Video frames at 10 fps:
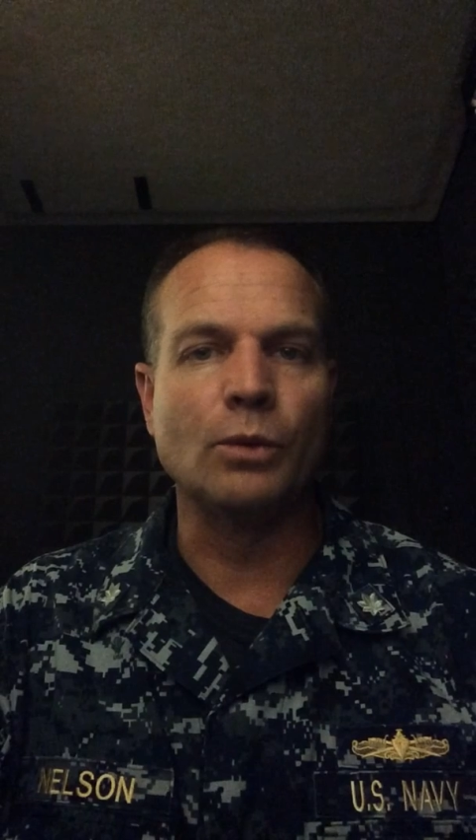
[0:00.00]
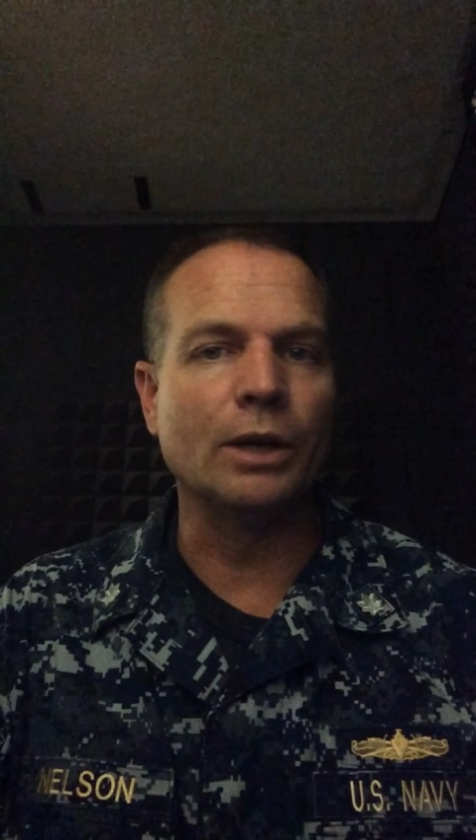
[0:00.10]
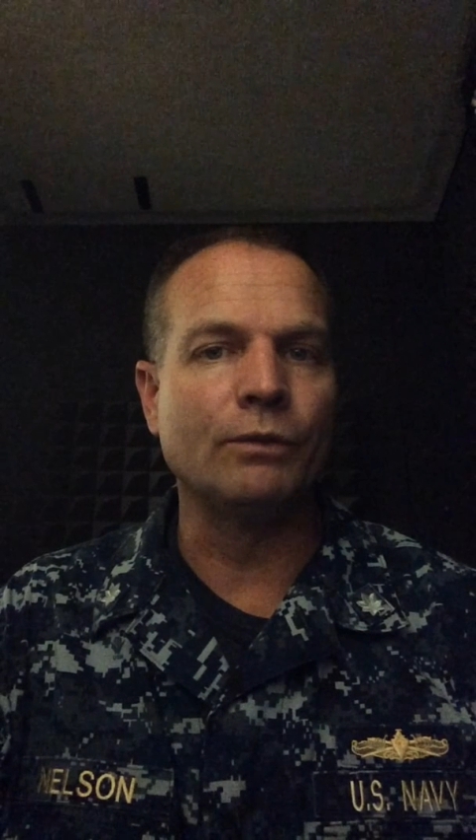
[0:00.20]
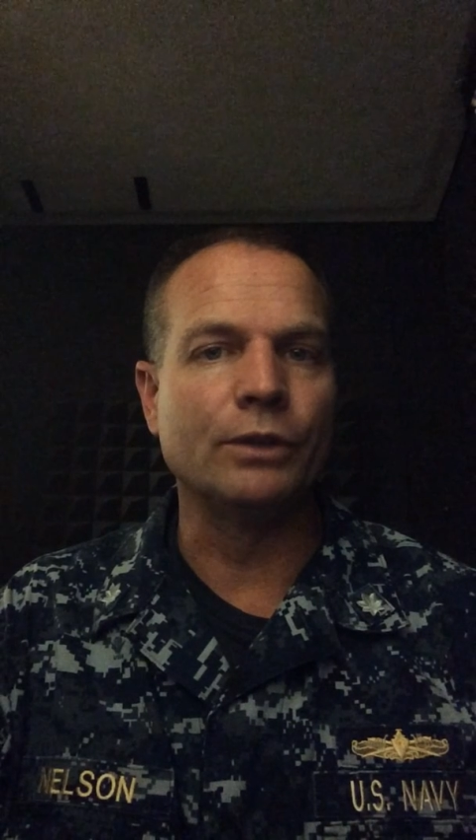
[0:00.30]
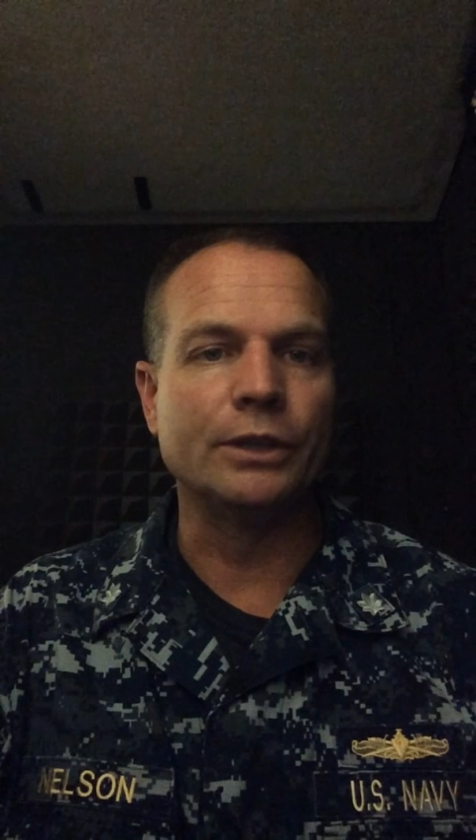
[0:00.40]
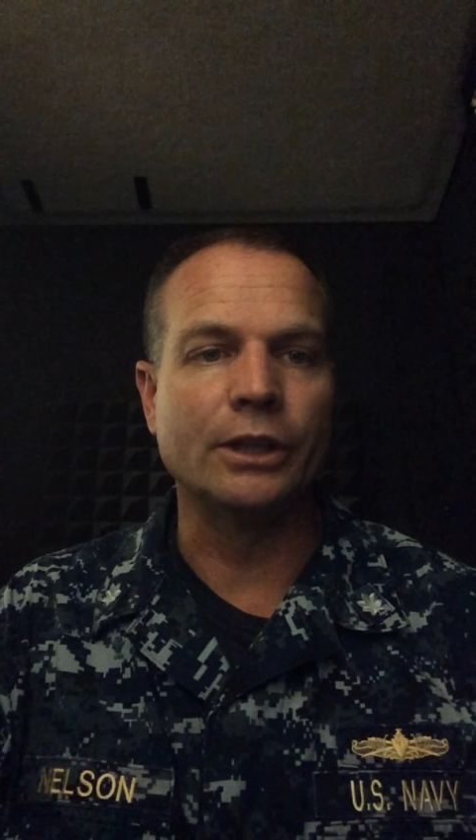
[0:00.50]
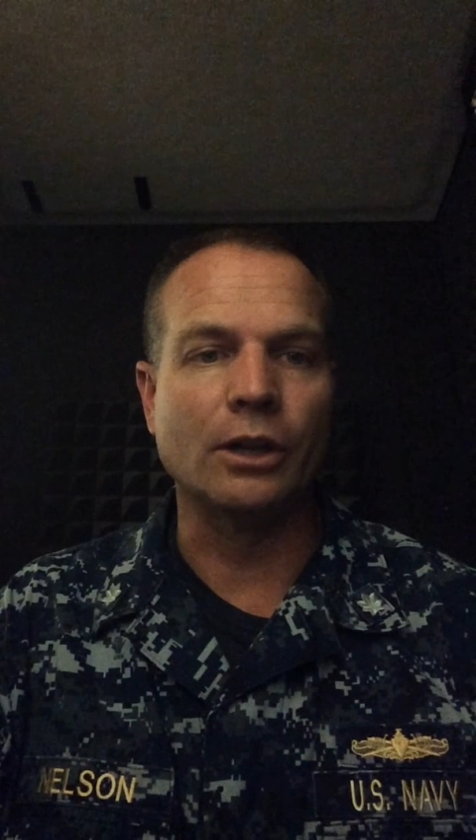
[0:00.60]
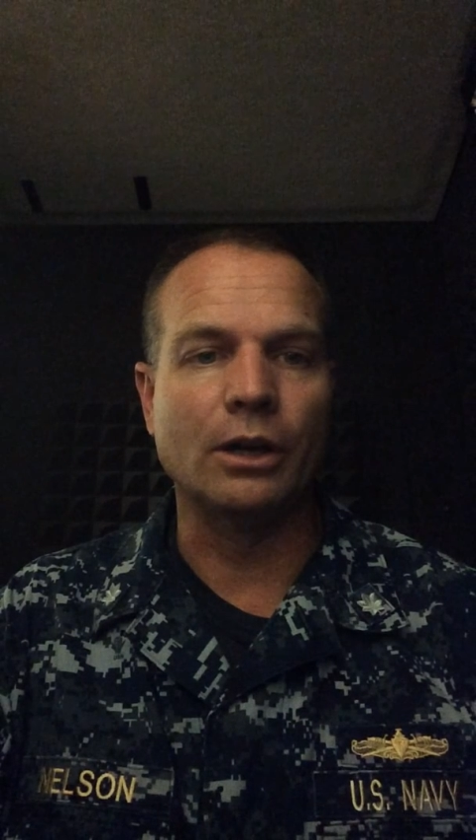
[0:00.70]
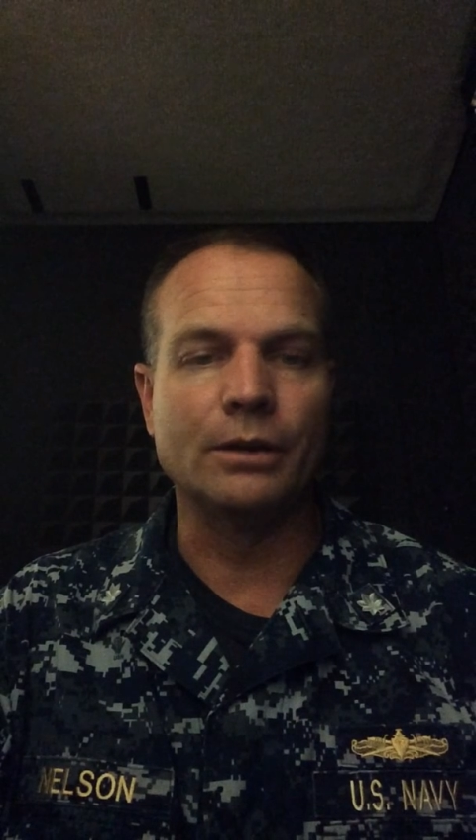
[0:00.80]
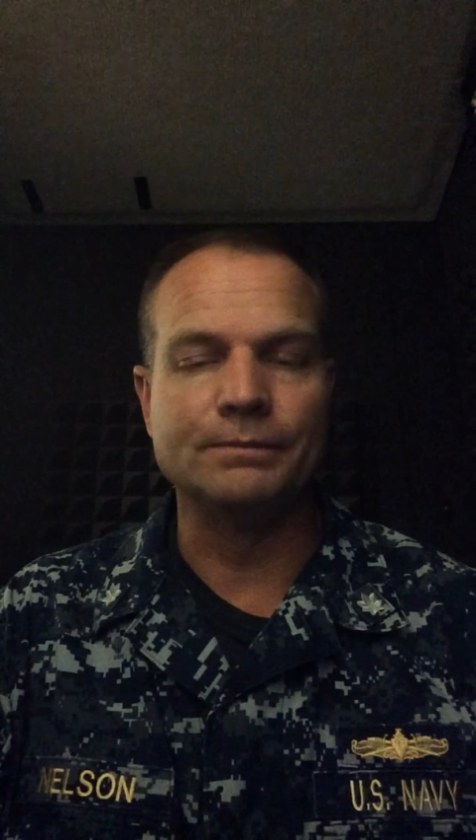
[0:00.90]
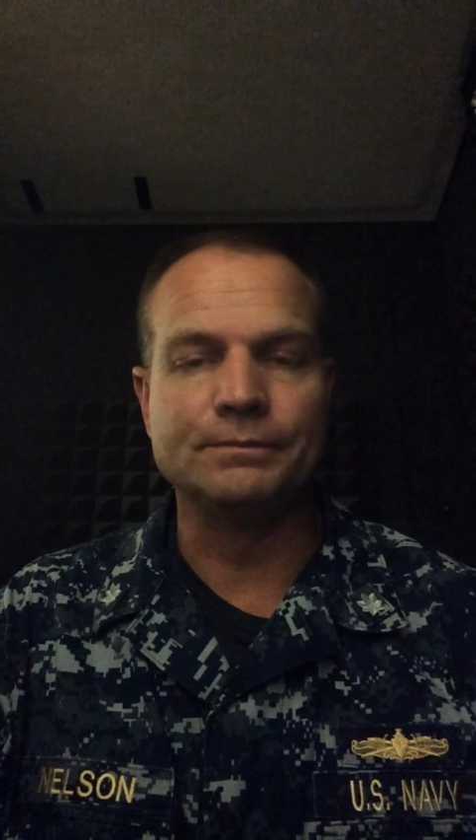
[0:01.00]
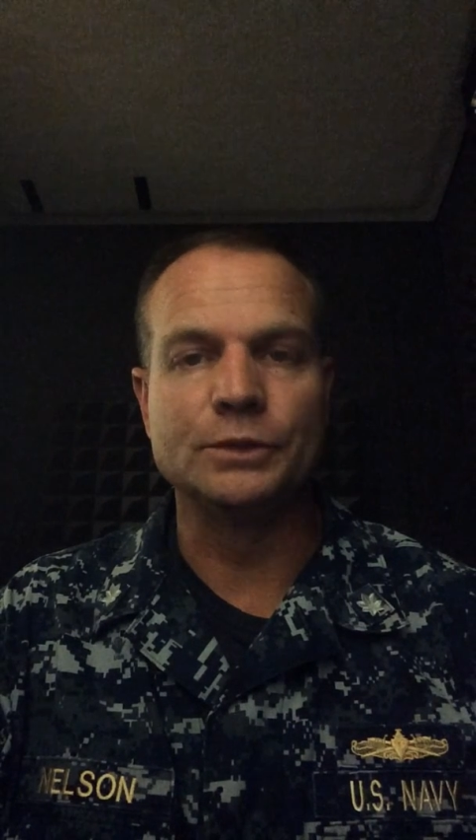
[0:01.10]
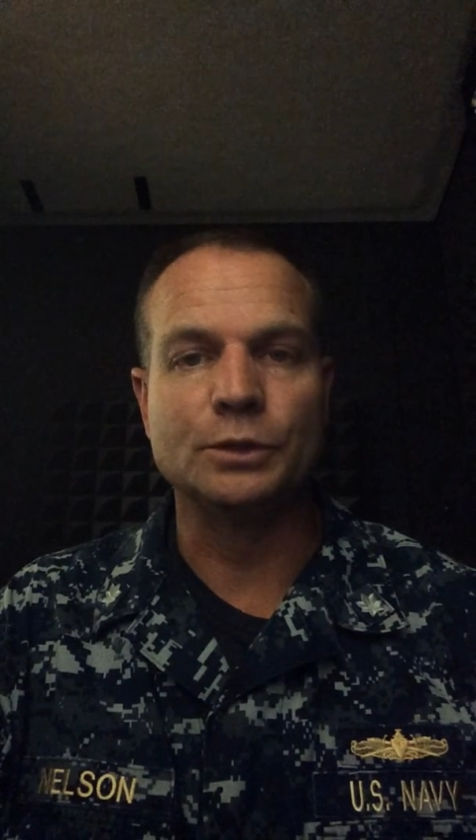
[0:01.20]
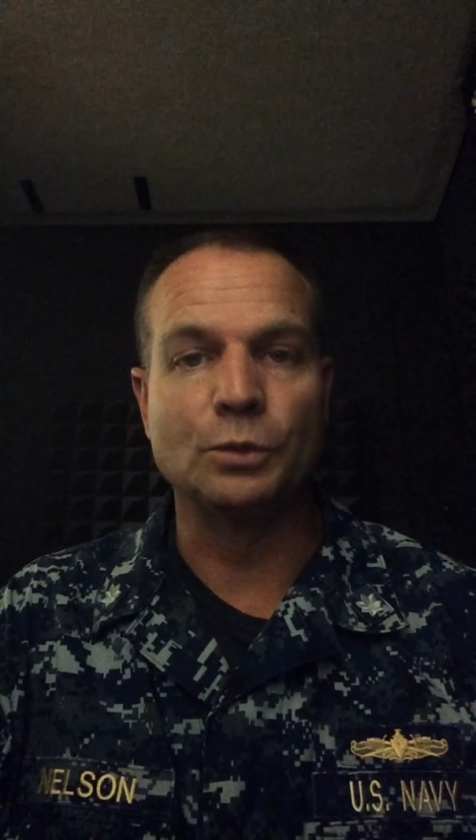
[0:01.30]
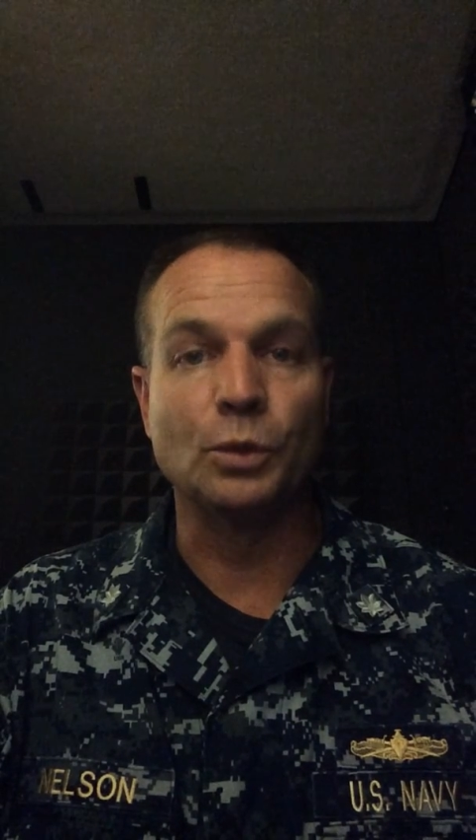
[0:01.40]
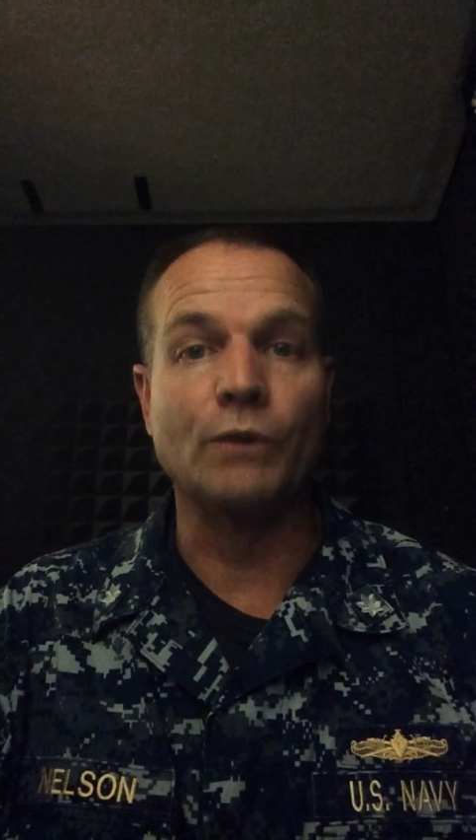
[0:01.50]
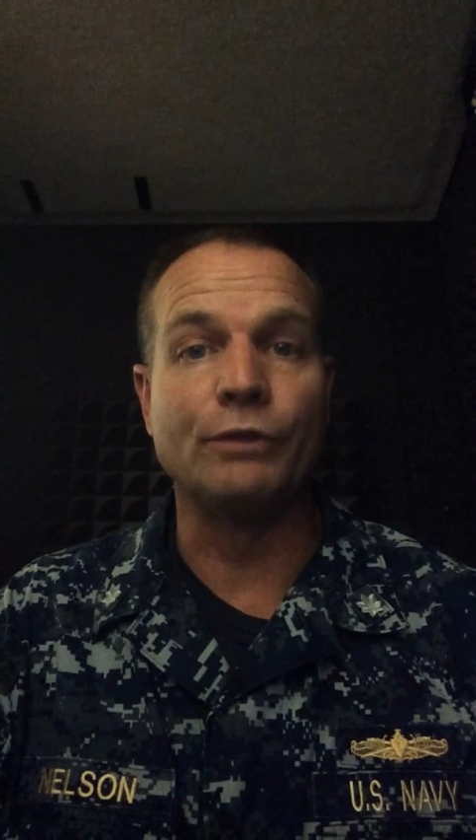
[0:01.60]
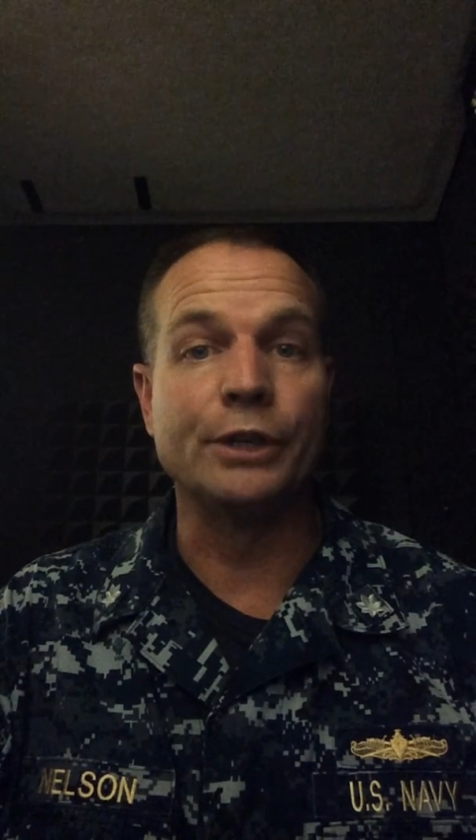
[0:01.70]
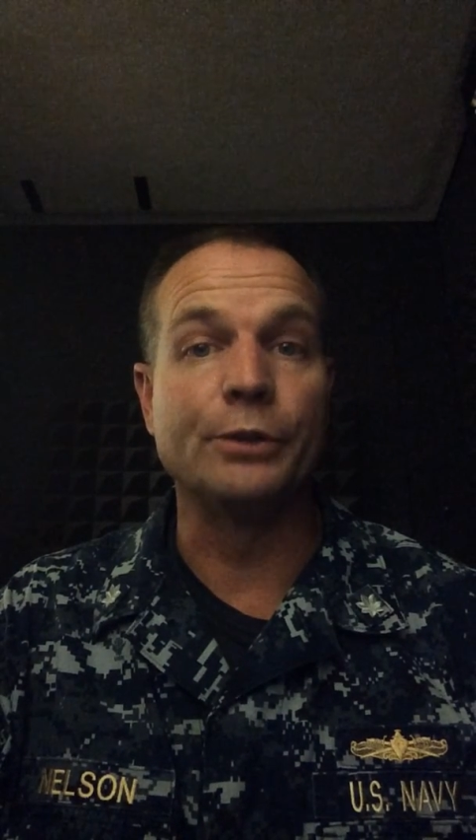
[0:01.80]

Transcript: welfare,